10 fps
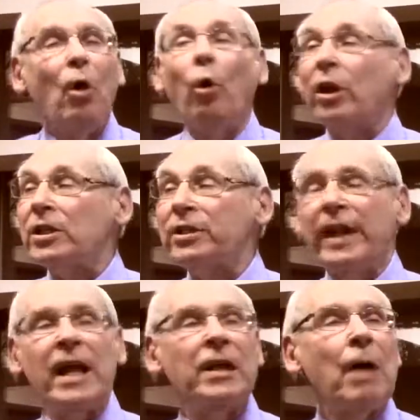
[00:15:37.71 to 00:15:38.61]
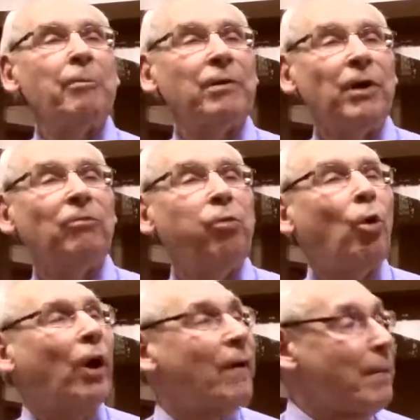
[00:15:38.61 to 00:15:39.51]
or stand up if they're
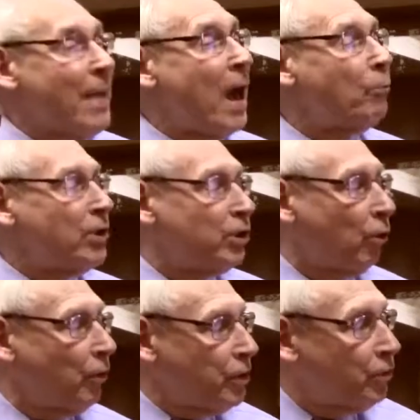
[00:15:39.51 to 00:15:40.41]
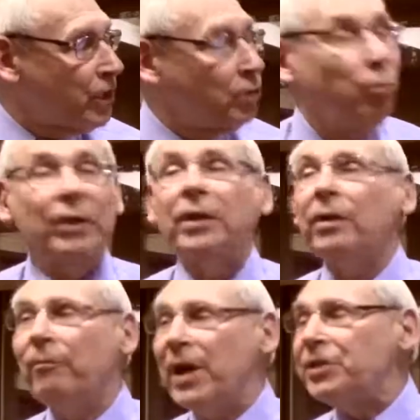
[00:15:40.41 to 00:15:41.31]
for, and that would show you just what the
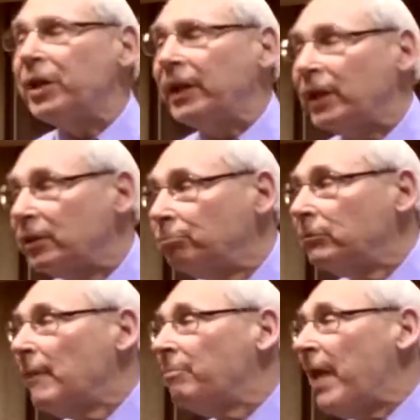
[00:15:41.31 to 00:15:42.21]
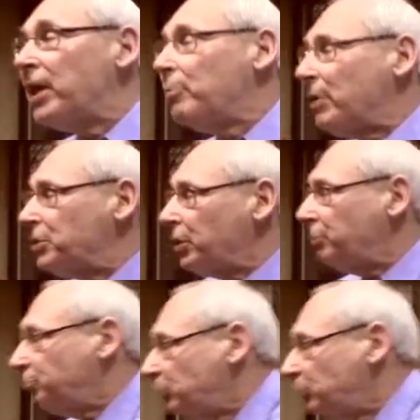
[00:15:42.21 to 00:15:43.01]
division is. Thank you, Mr.